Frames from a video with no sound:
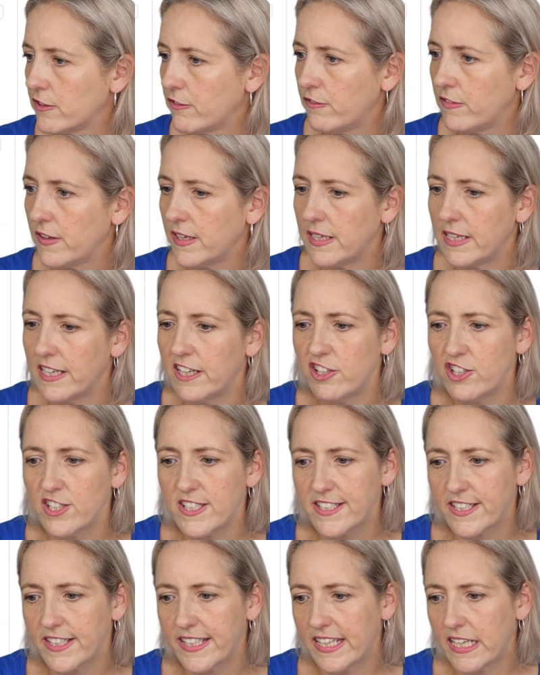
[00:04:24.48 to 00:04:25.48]
to Feedly. You're
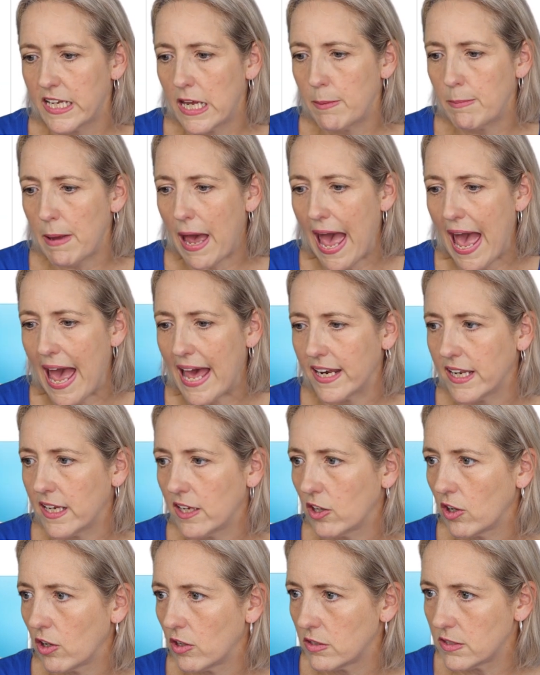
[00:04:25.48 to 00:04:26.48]
just going to keep
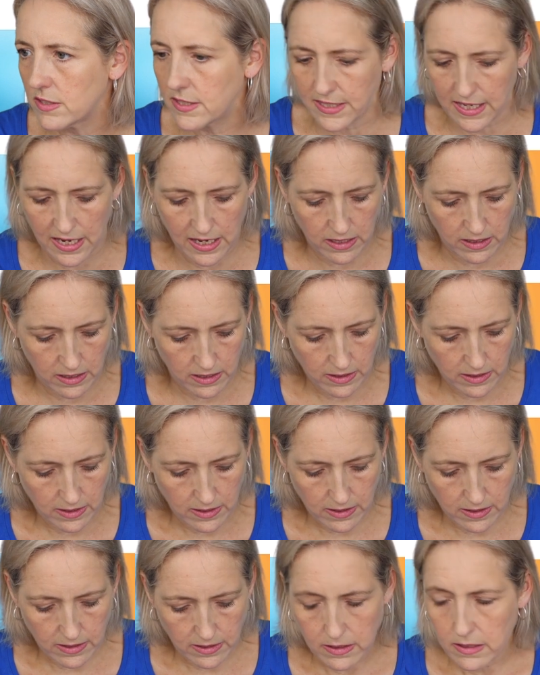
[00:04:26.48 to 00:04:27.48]
adding content.
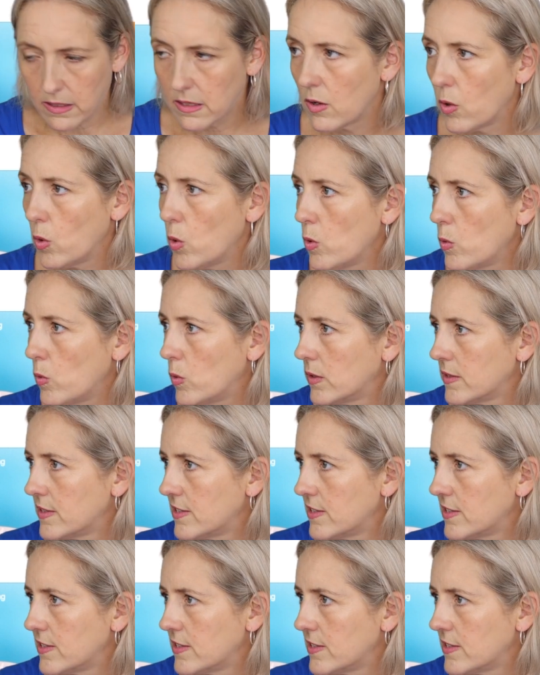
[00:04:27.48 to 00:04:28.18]
Oh,